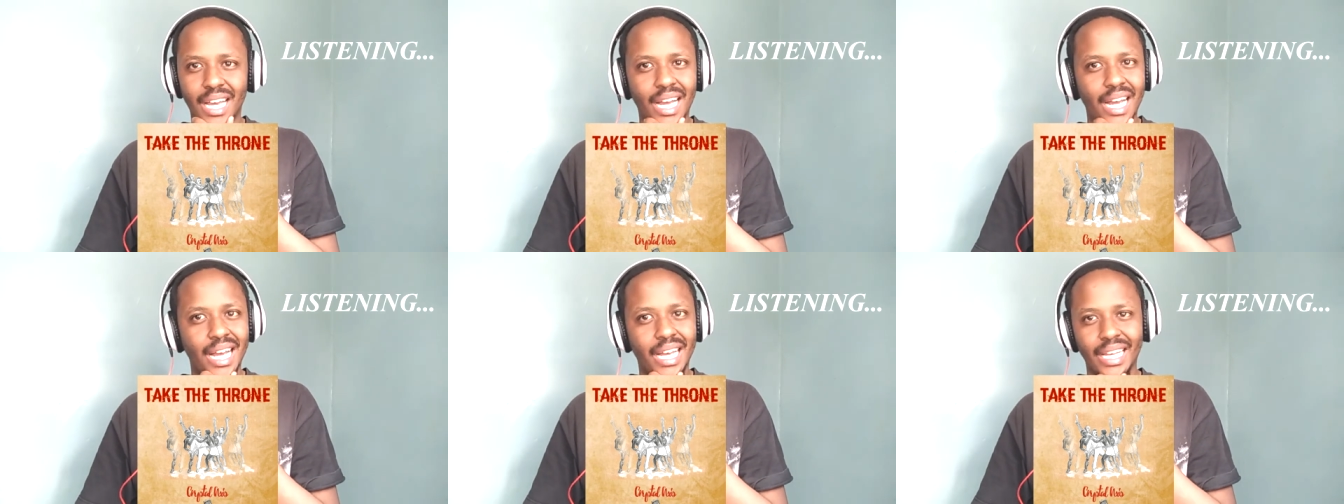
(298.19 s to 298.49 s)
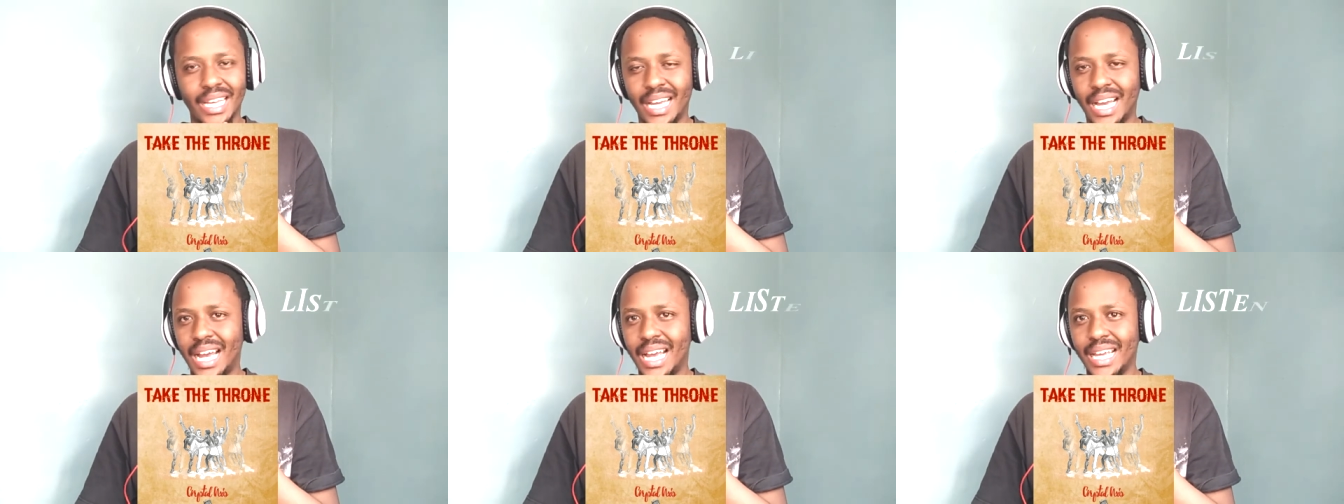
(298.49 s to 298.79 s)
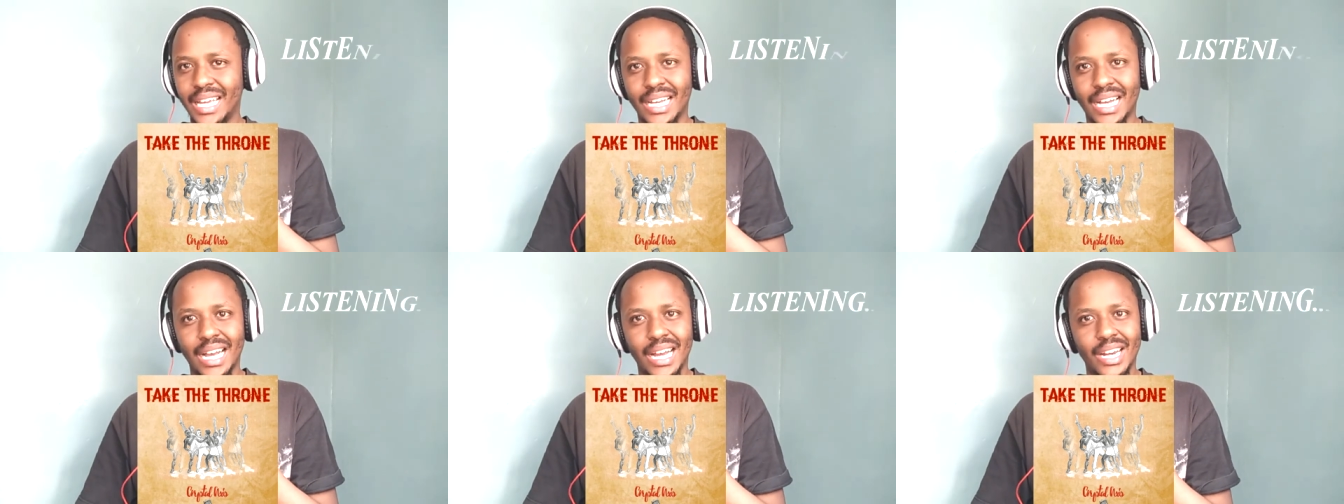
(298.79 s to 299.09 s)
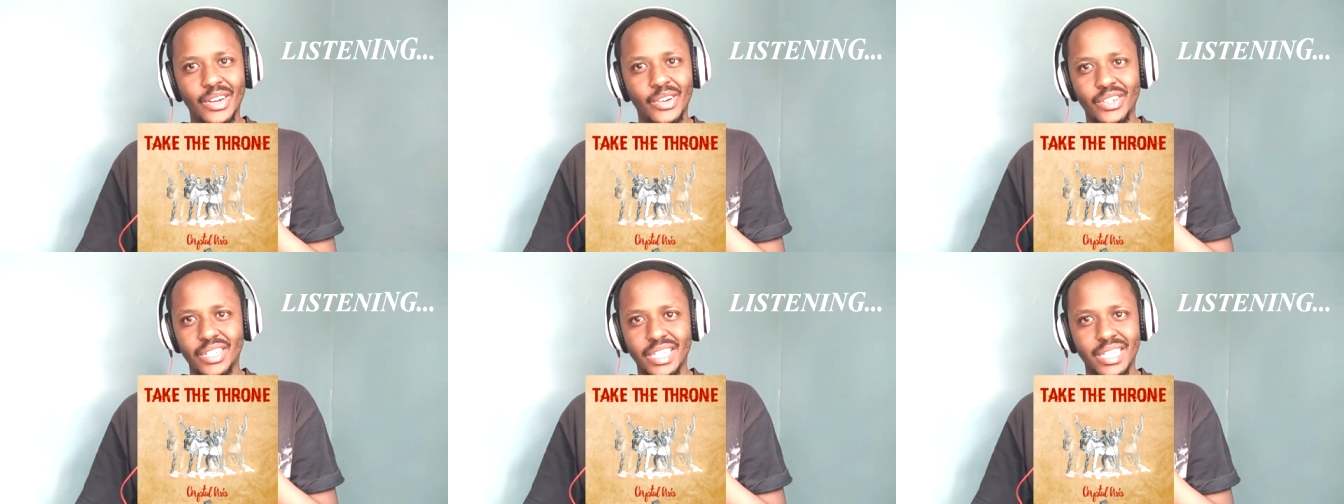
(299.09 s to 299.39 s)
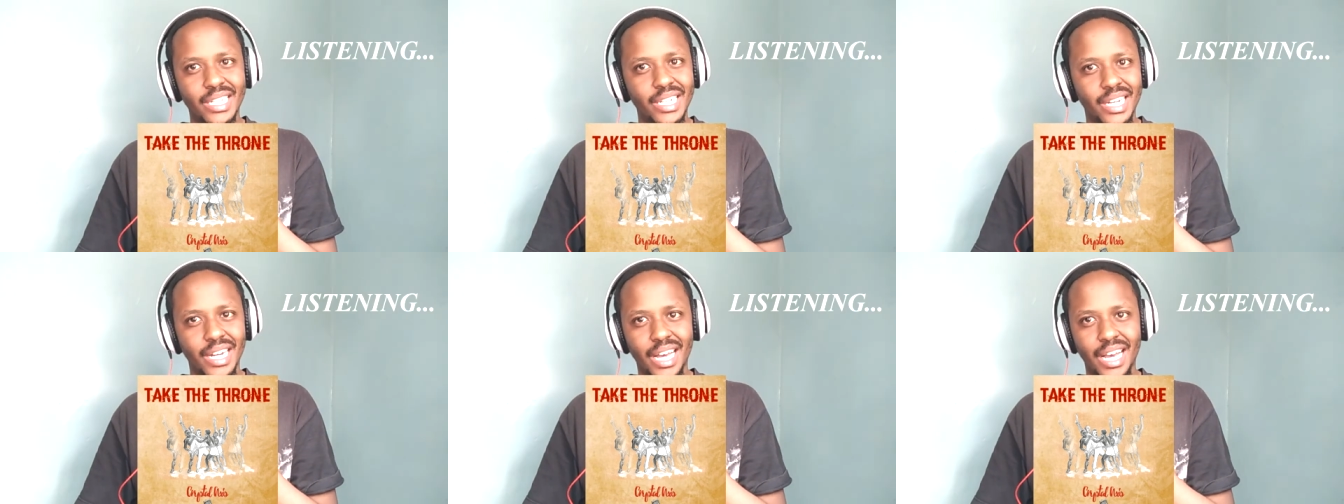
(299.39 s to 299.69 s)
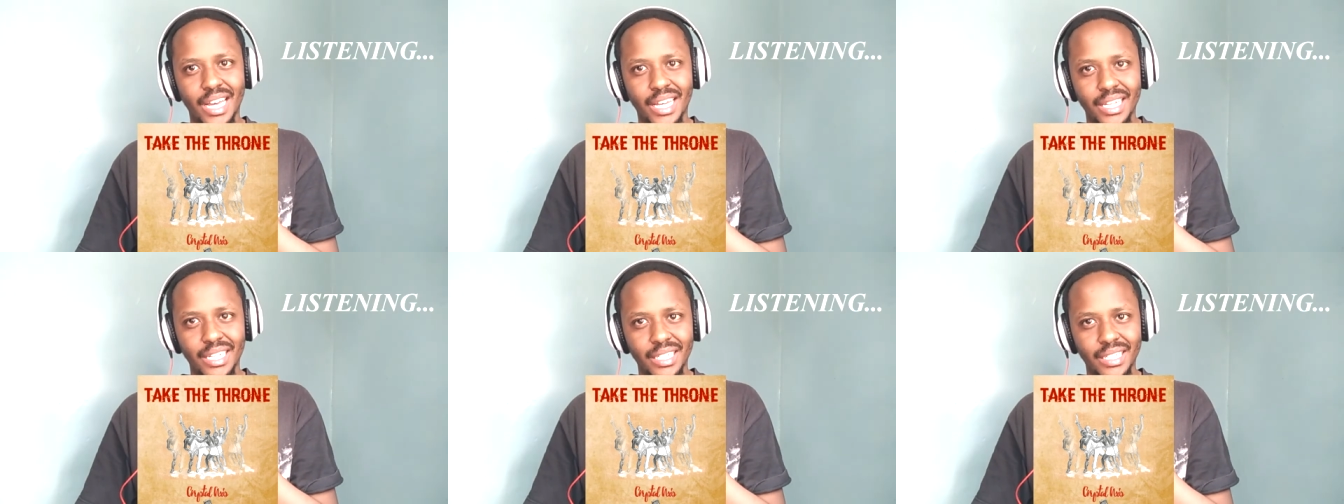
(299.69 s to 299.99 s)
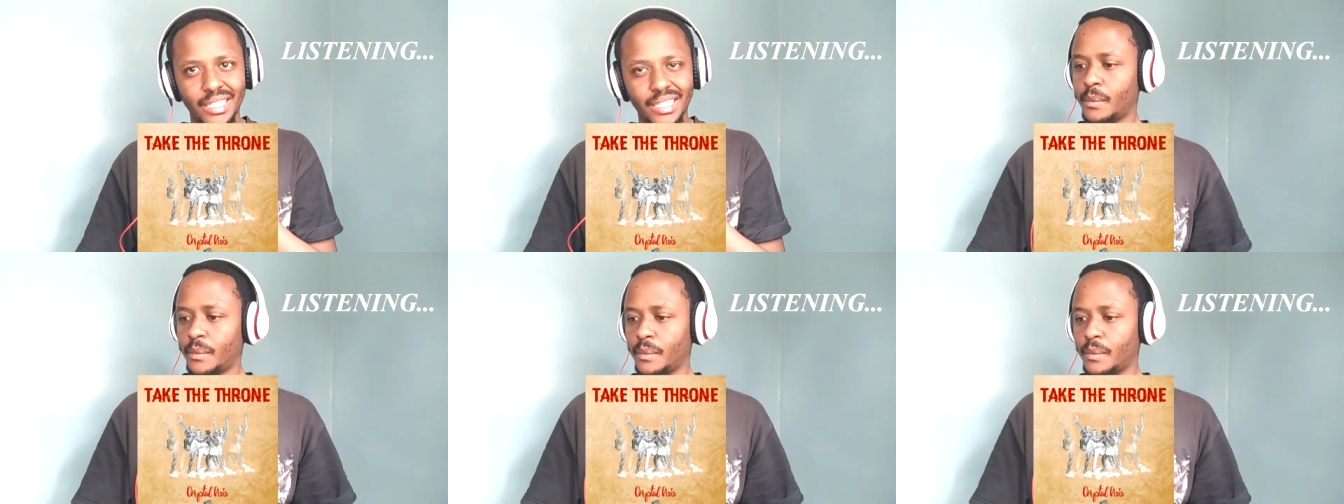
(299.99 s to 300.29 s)
I, I cannot deny
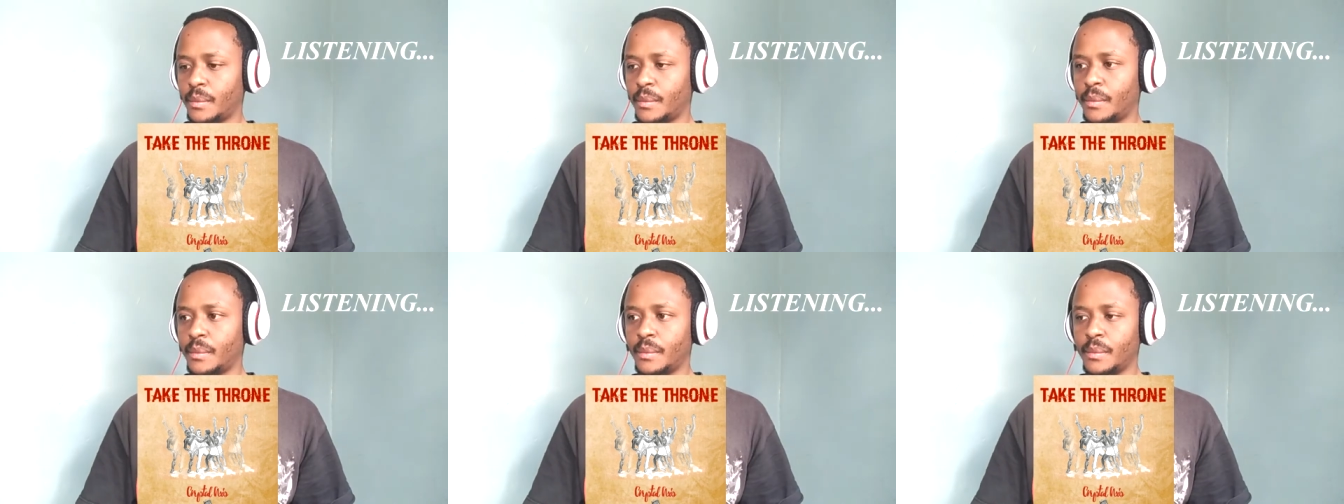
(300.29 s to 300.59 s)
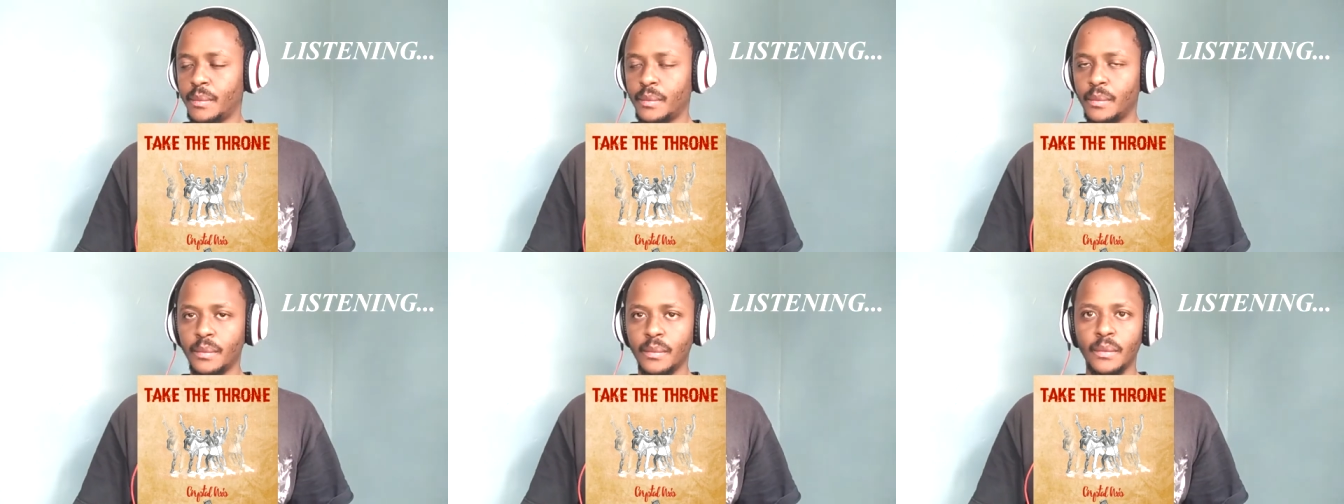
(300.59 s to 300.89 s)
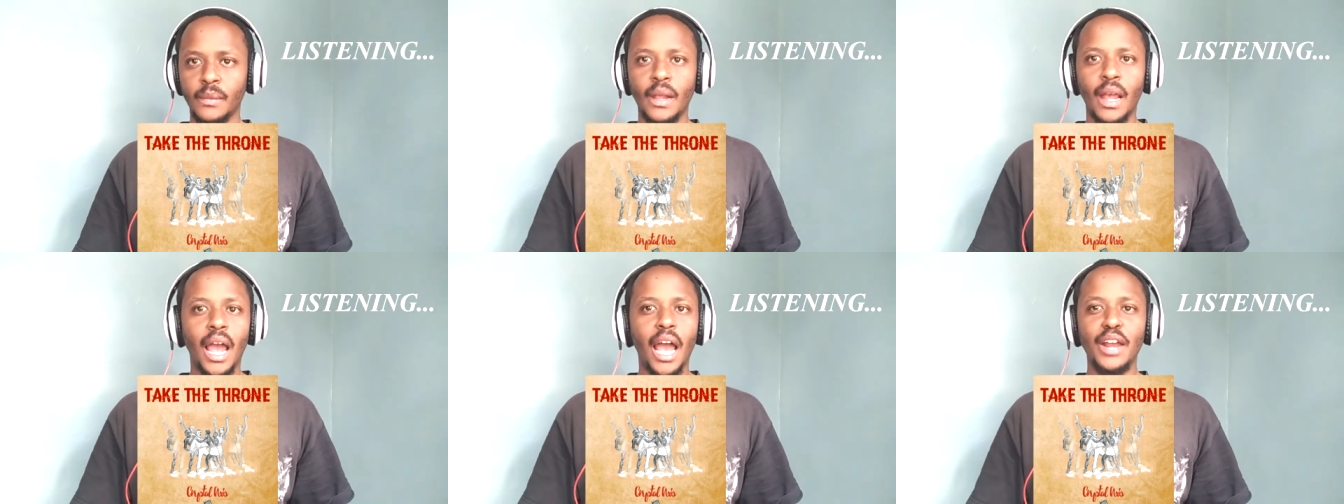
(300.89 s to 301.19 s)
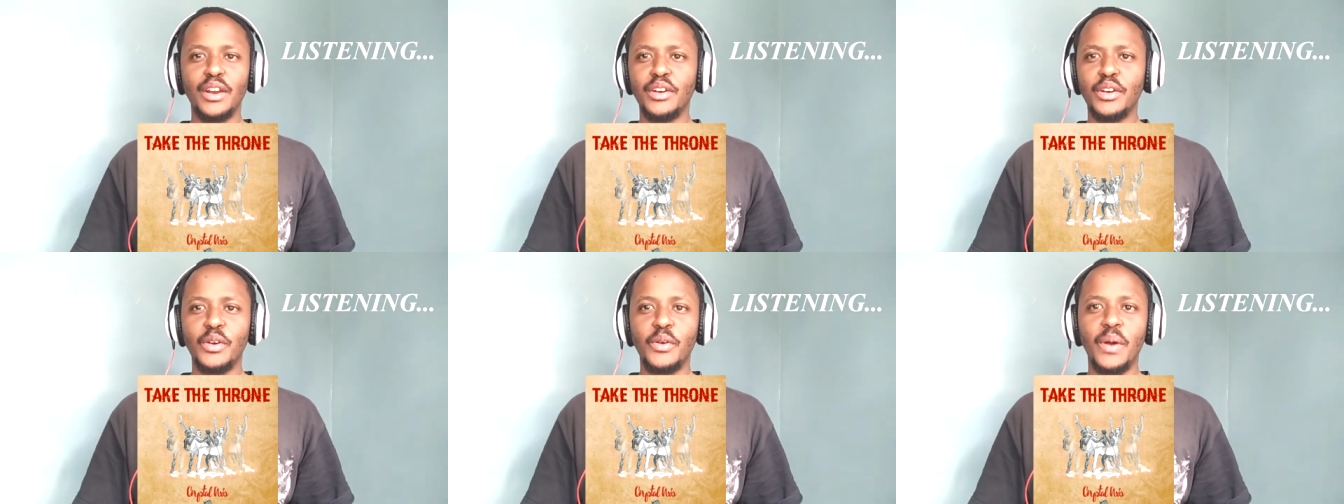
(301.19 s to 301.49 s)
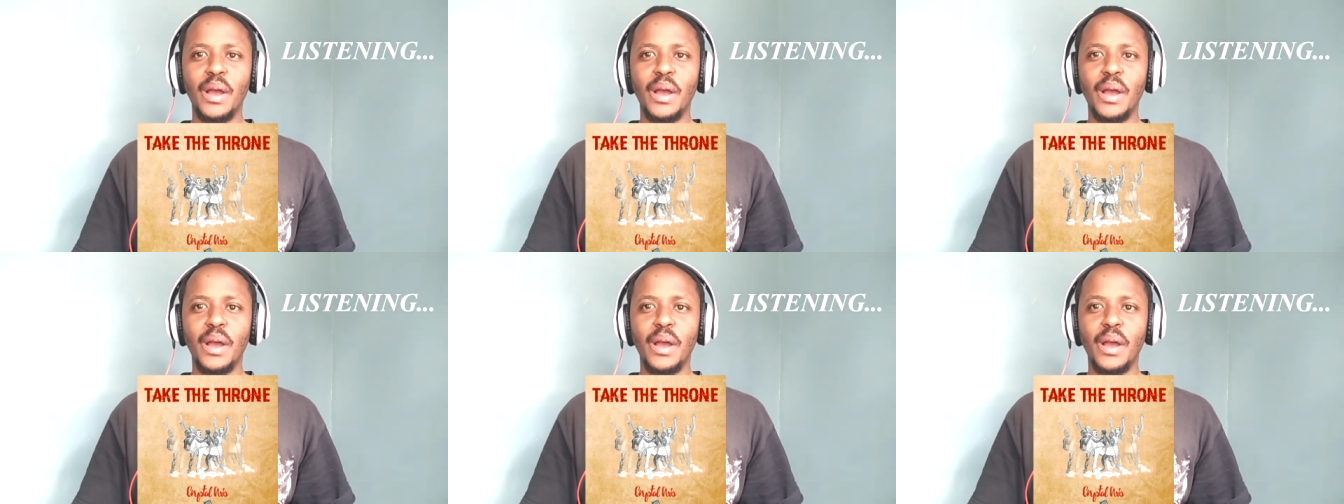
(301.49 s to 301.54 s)
I don't know